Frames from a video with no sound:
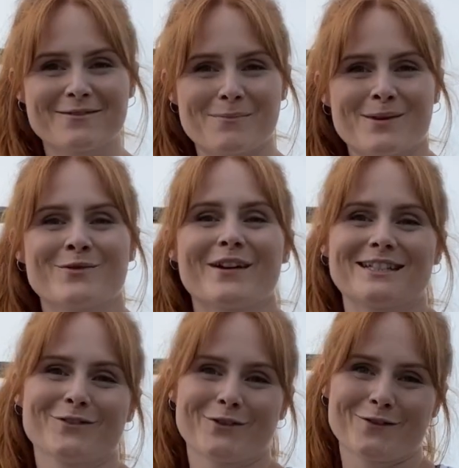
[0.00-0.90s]
They've been
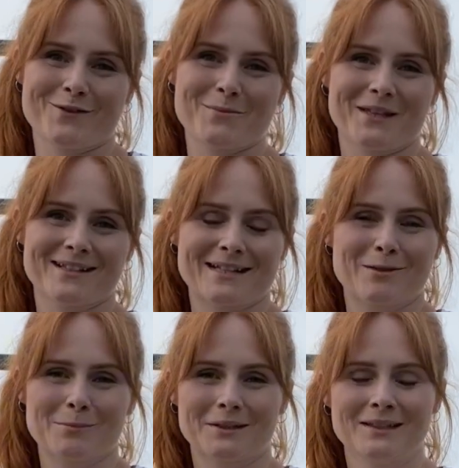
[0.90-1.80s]
ready for a few weeks
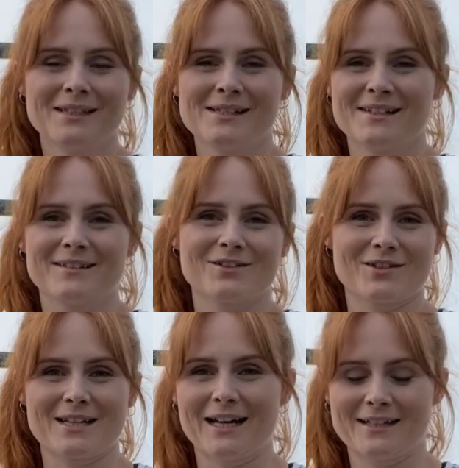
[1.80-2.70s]
now, but
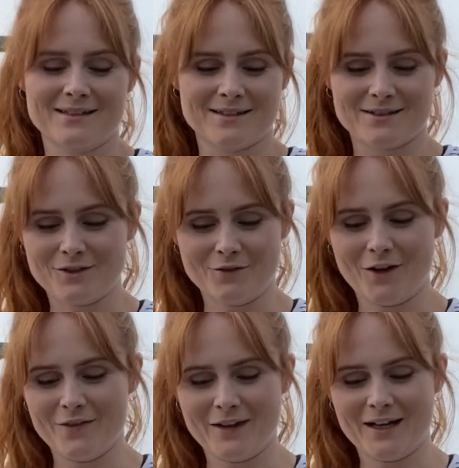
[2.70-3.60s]
just had stuff
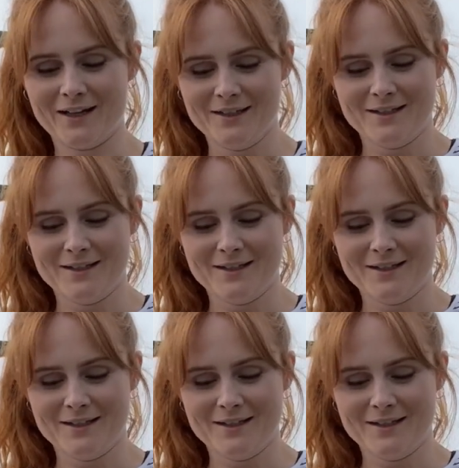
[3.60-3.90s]
on that